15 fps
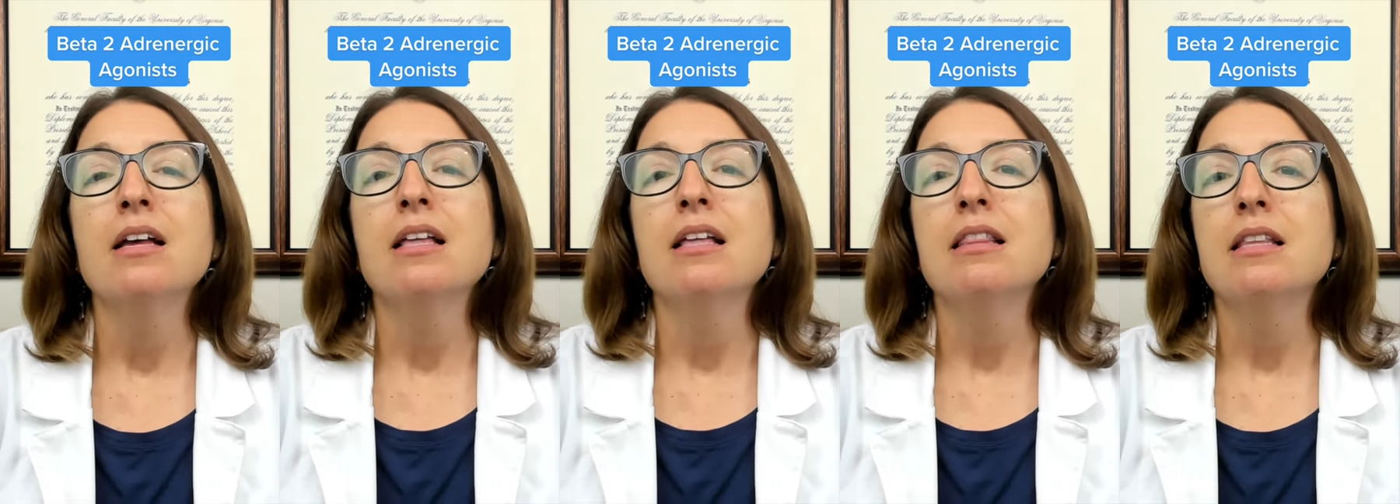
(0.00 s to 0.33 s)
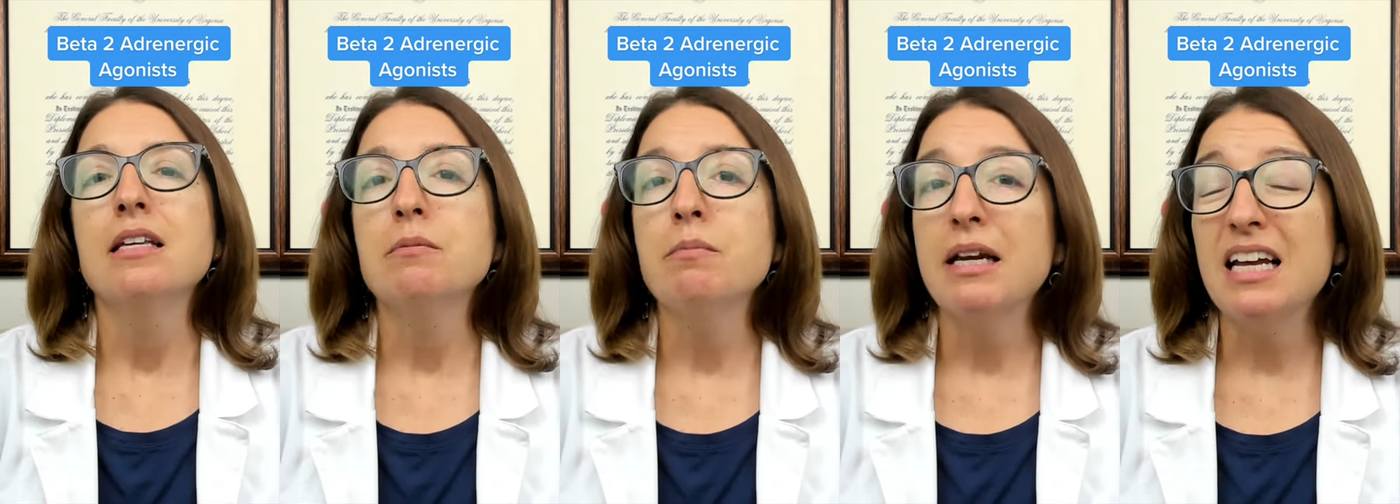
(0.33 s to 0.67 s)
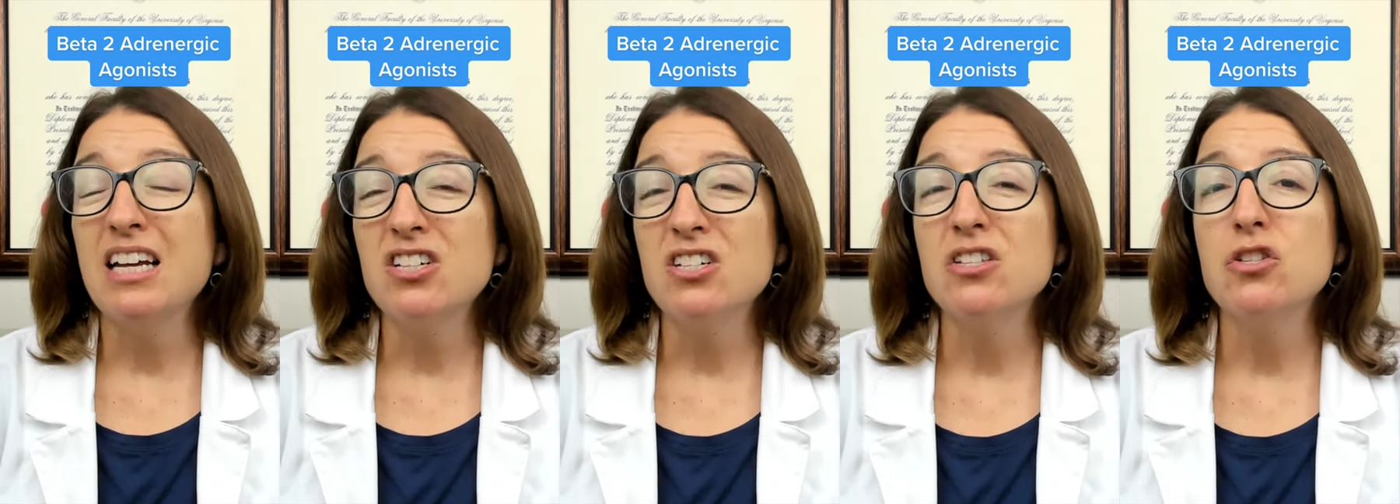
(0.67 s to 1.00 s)
These
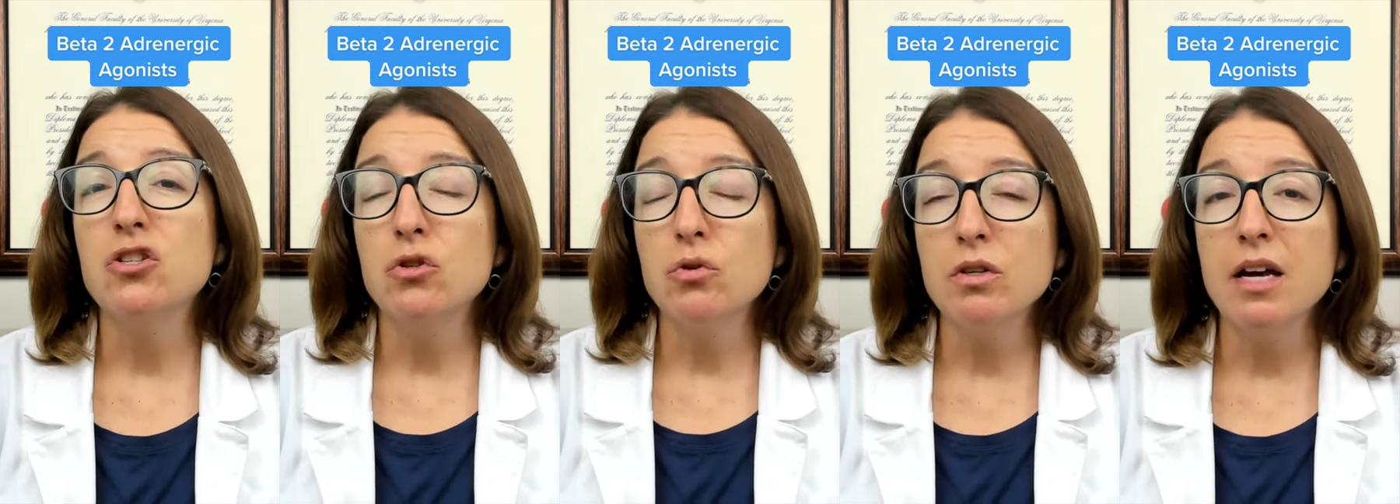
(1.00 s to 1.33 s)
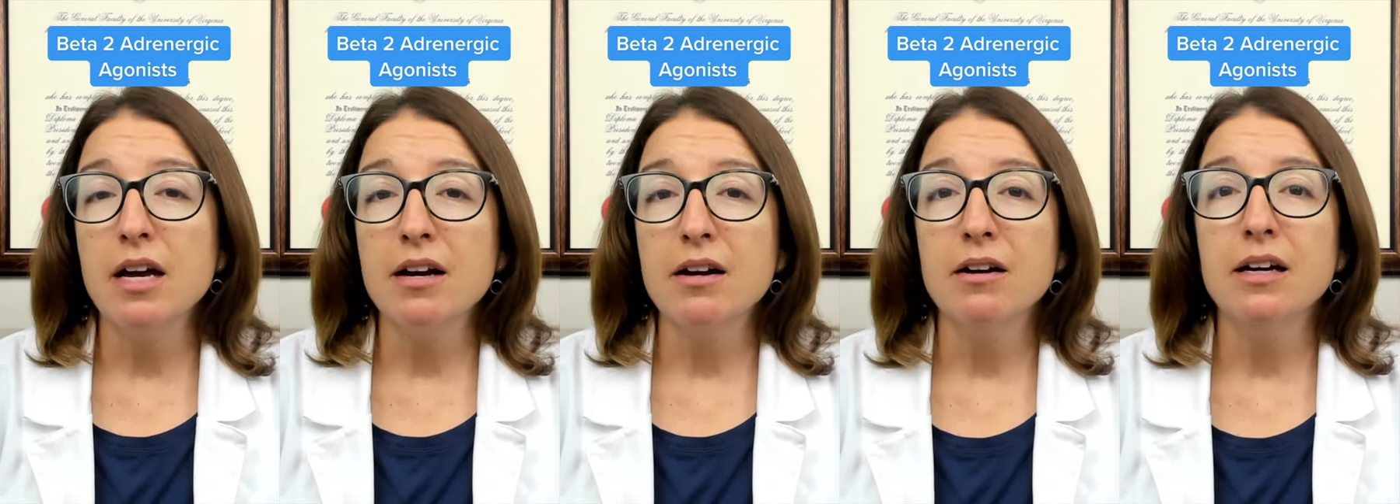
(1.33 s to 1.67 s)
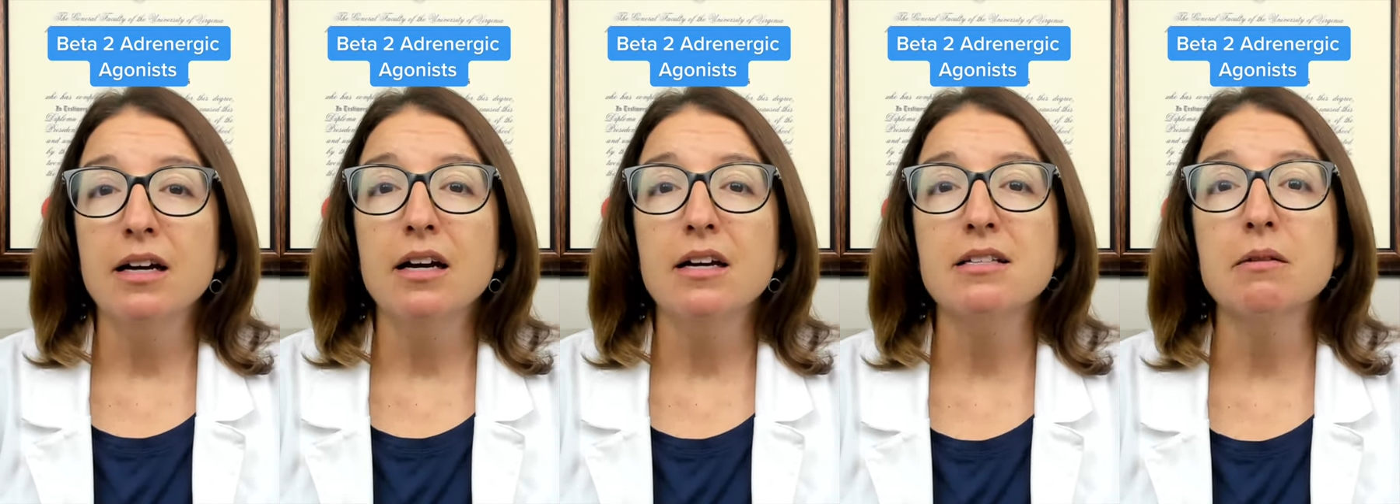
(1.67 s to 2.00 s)
medications do
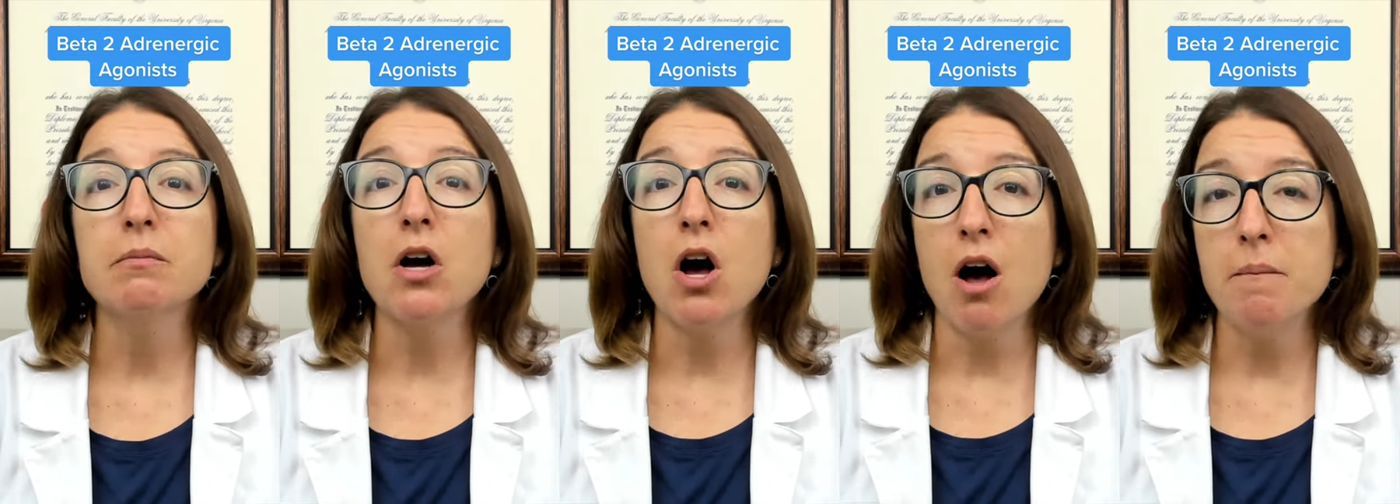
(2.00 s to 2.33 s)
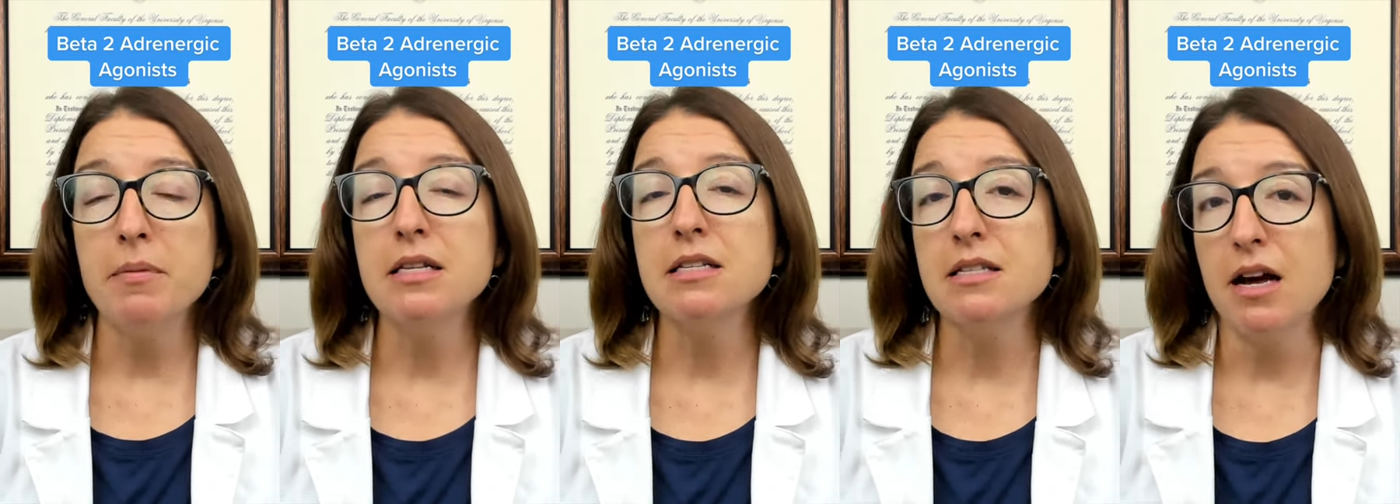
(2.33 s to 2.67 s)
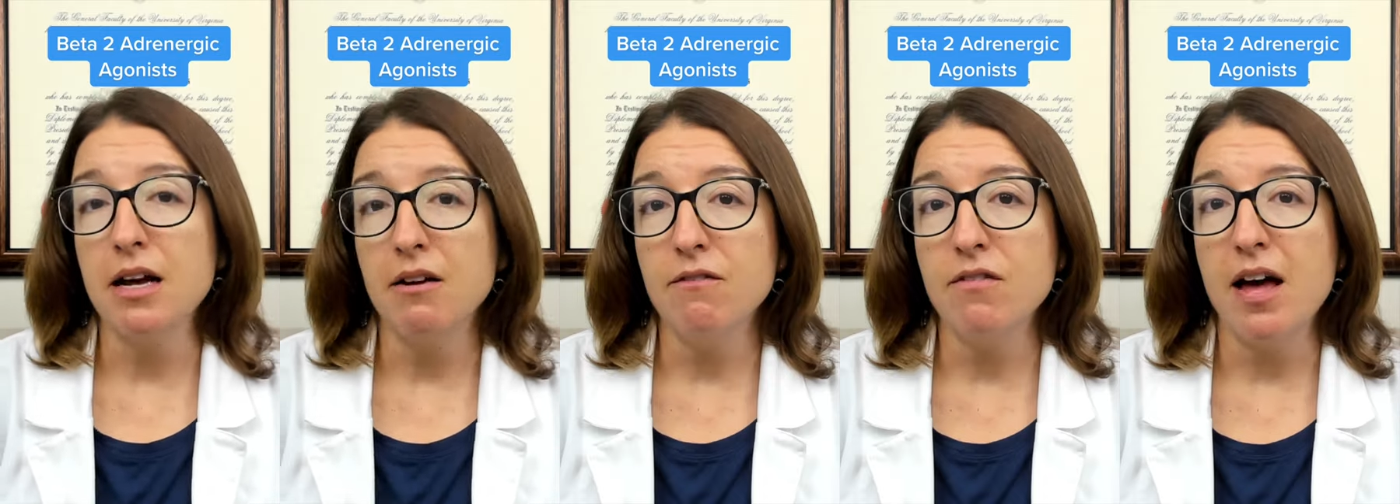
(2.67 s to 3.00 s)
carry some common side
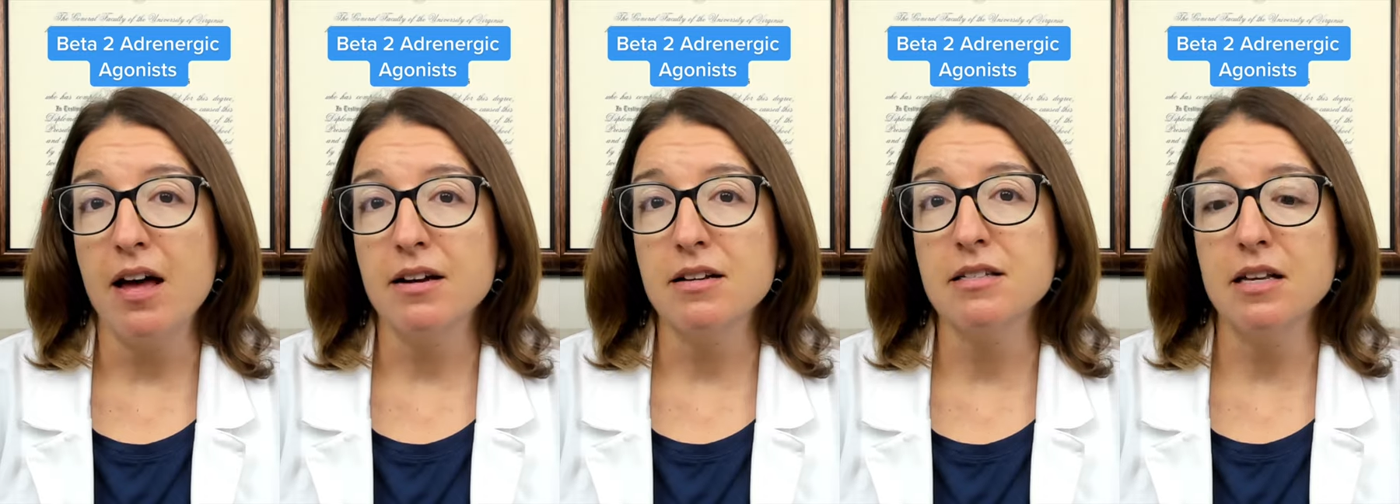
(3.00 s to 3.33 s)
effects,